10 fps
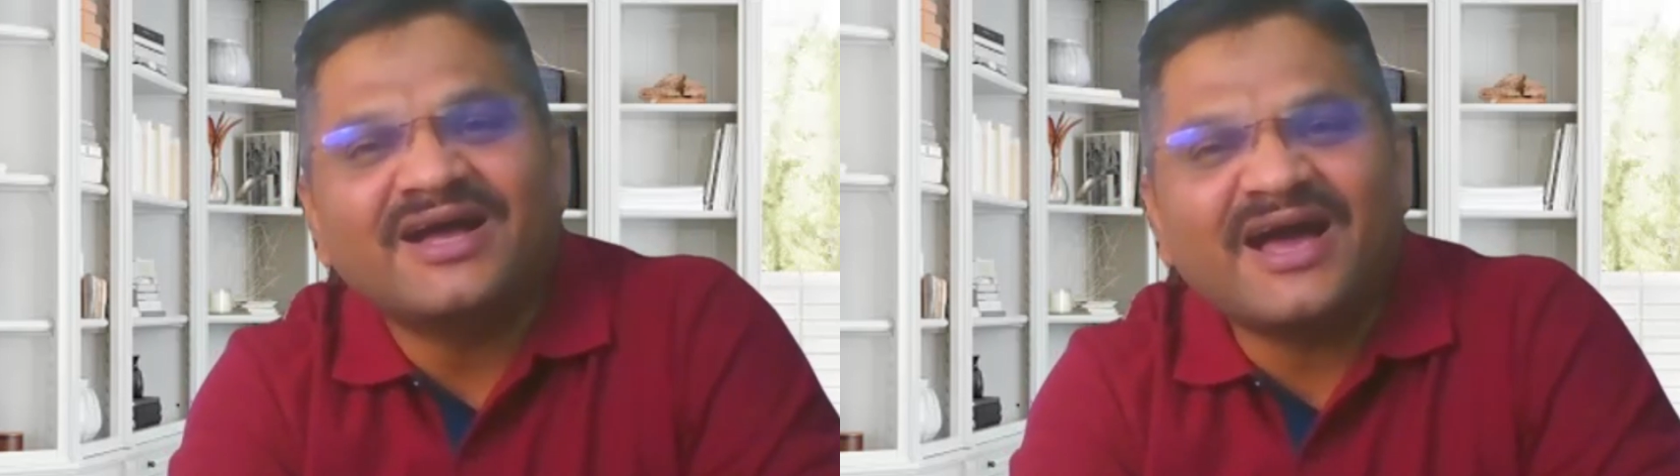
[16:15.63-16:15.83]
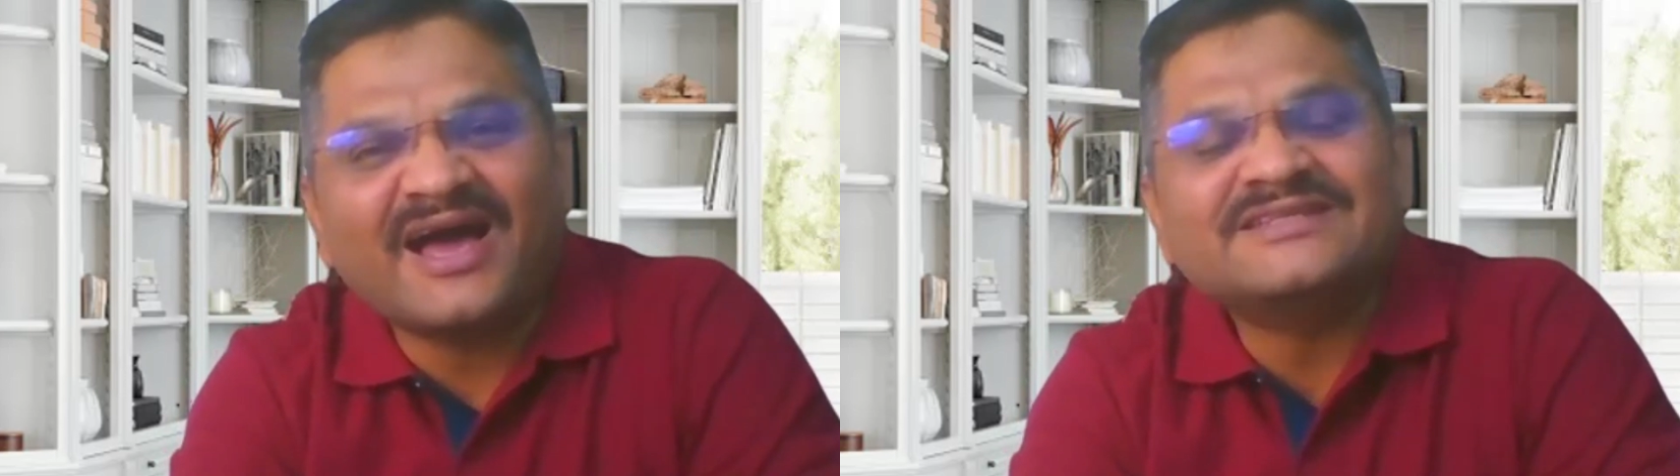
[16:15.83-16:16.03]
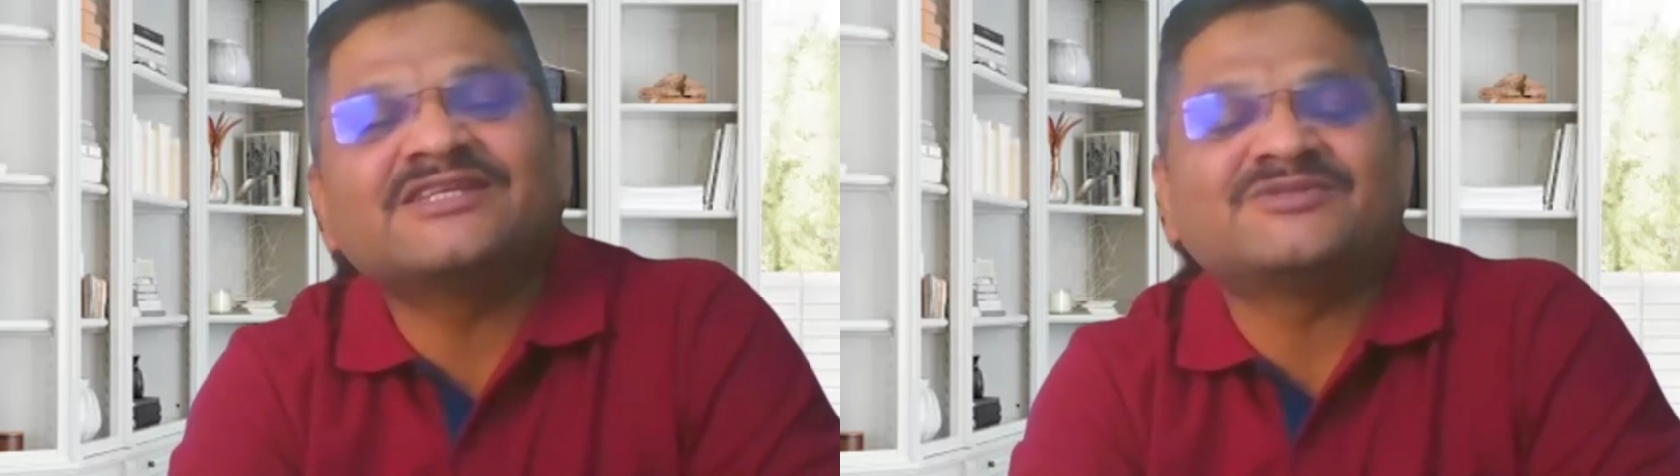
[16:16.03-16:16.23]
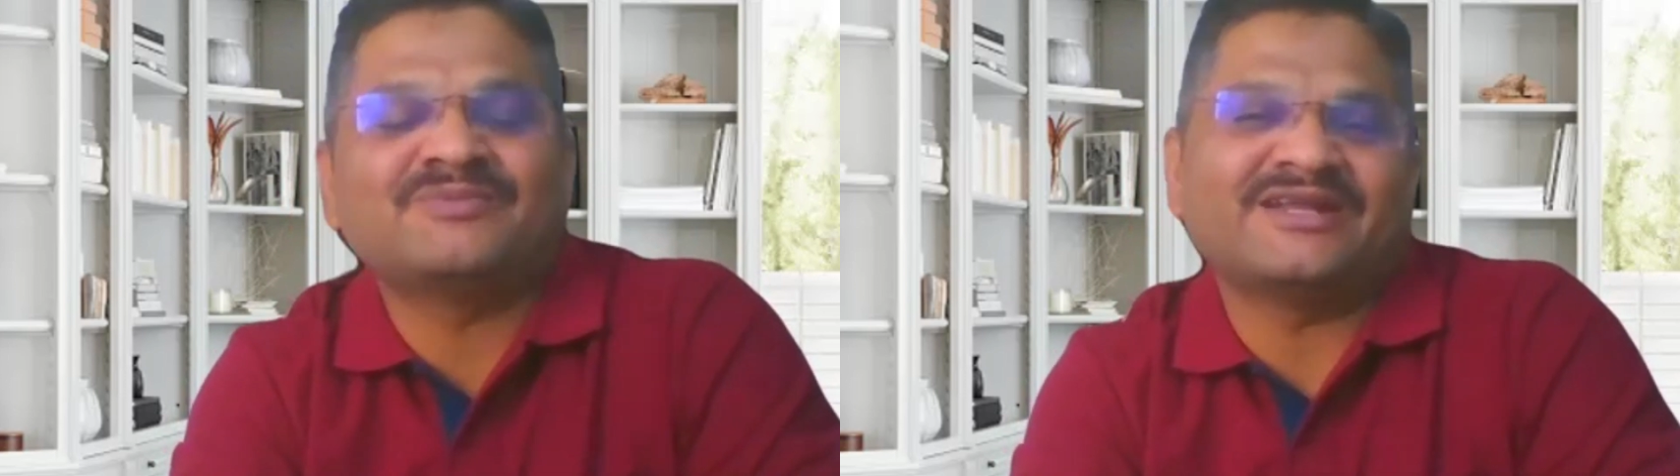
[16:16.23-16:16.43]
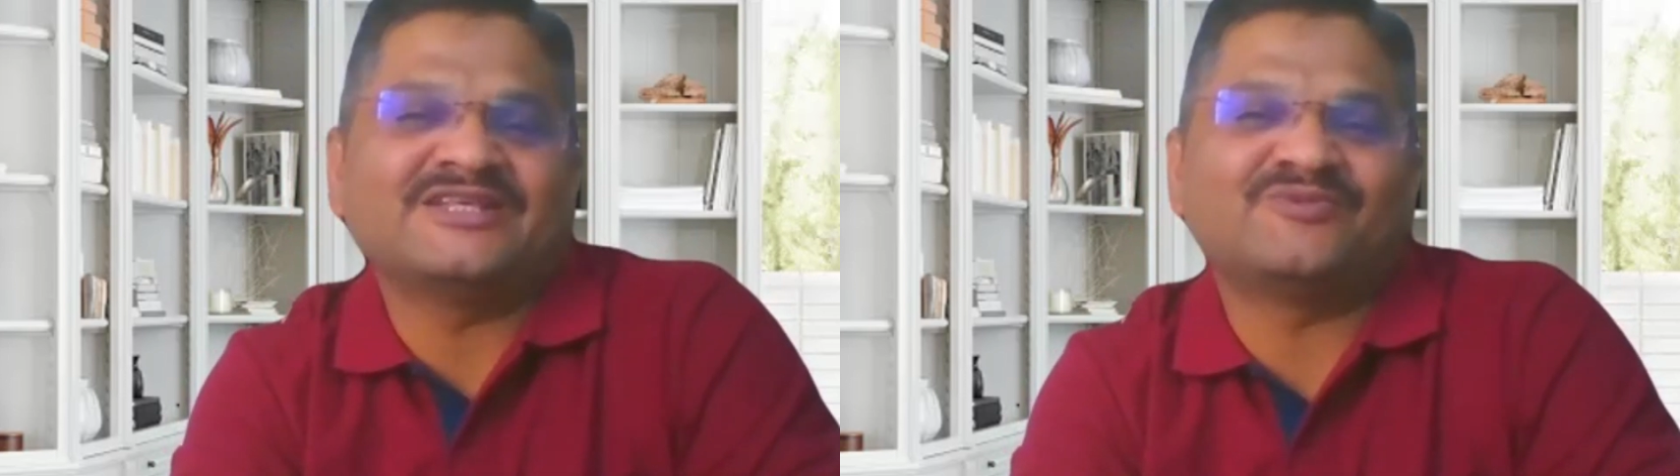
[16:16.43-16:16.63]
answer
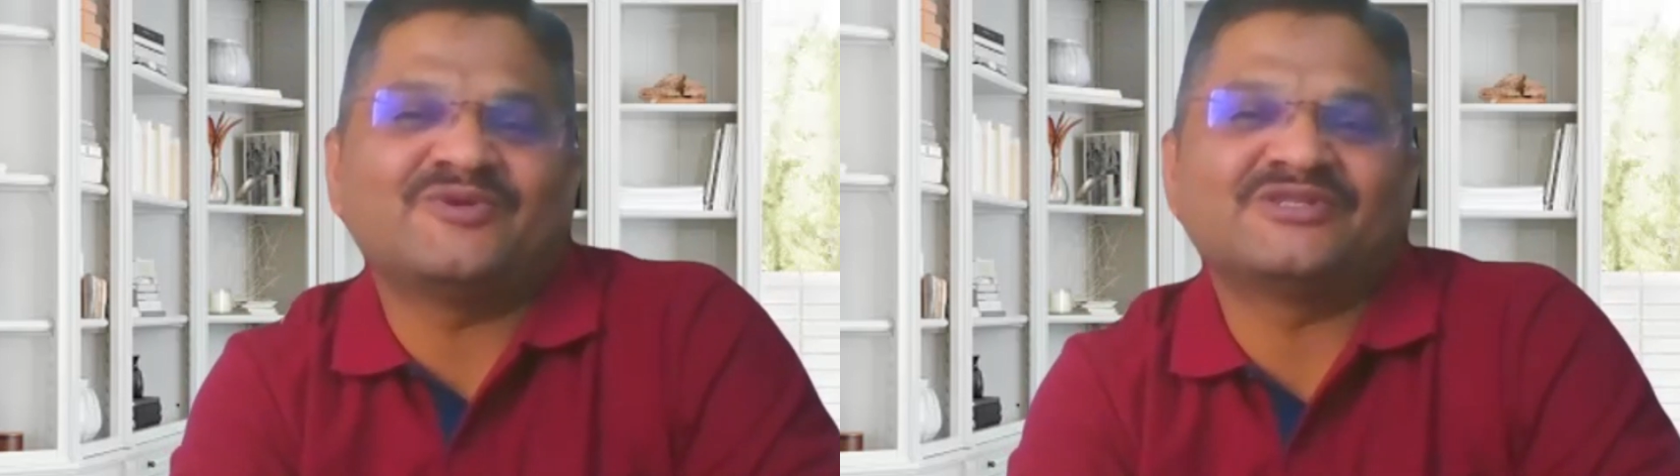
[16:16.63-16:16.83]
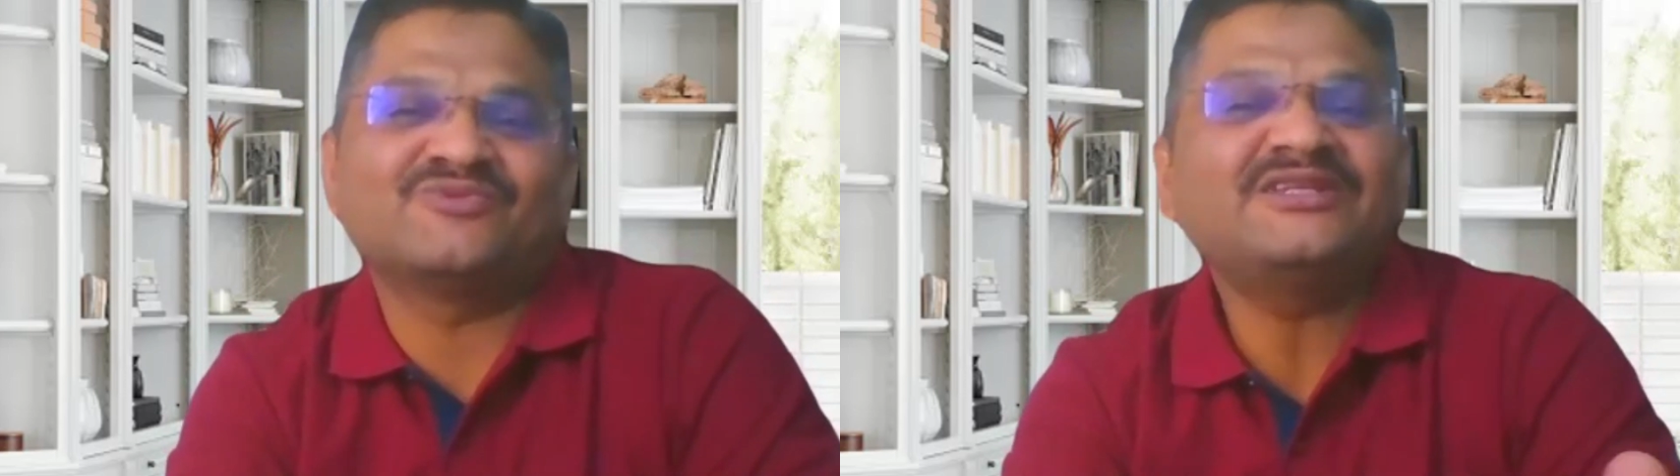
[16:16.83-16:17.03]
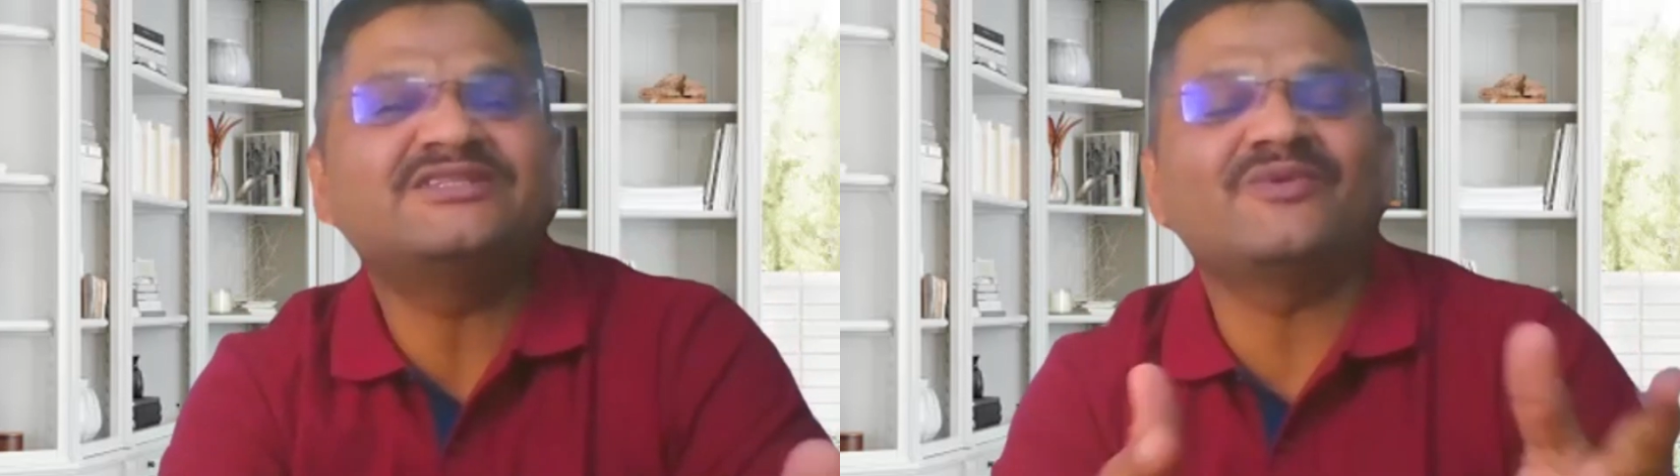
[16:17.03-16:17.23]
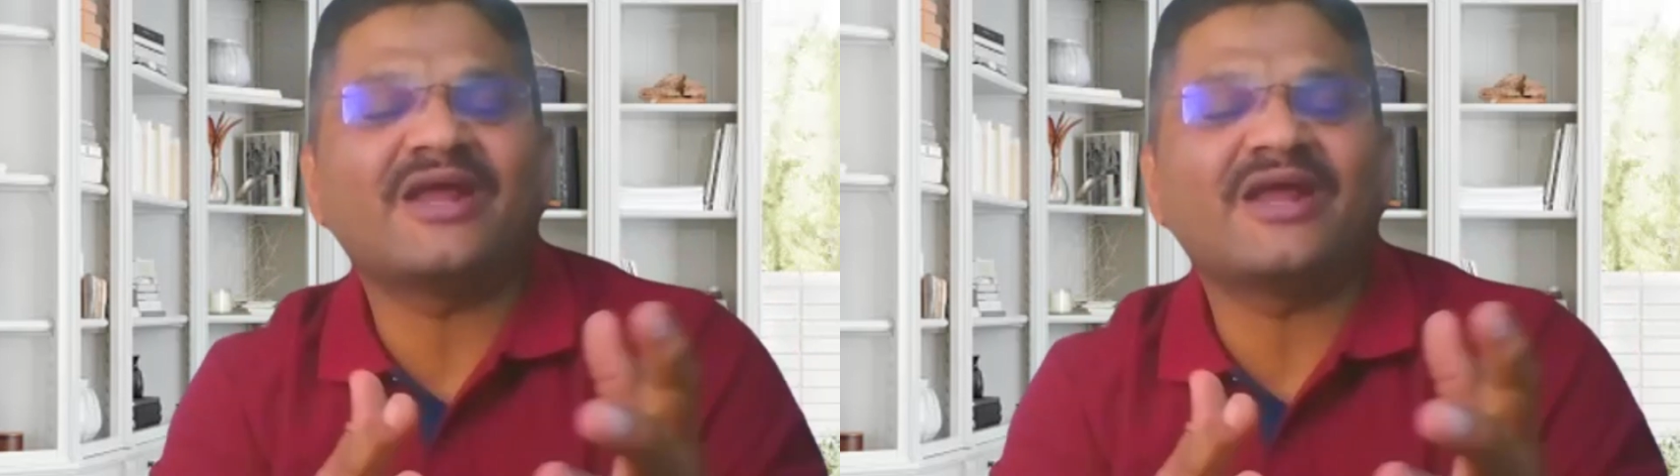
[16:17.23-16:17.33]
my response. What is your